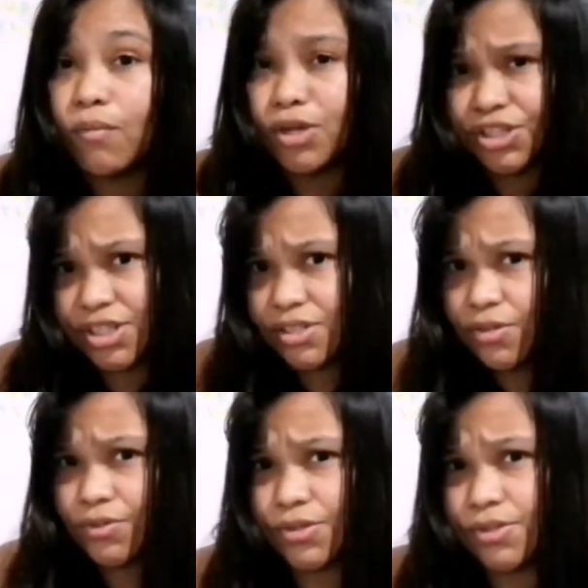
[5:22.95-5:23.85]
which
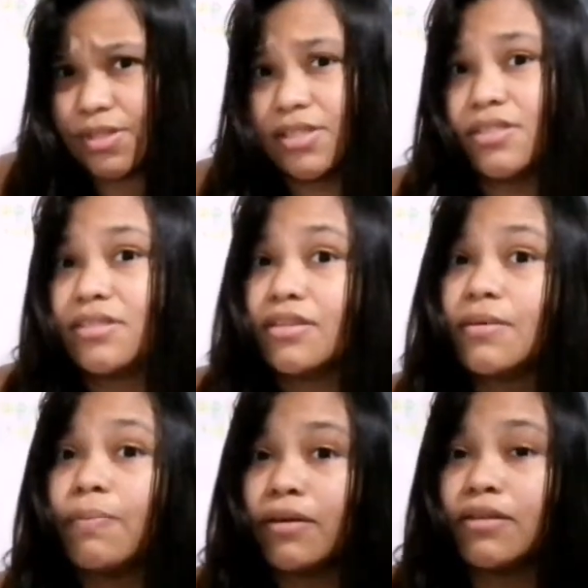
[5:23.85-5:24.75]
introduces the
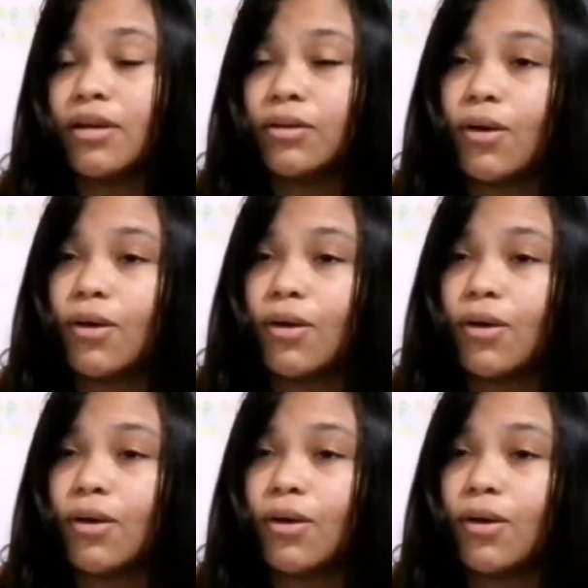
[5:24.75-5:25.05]
dependent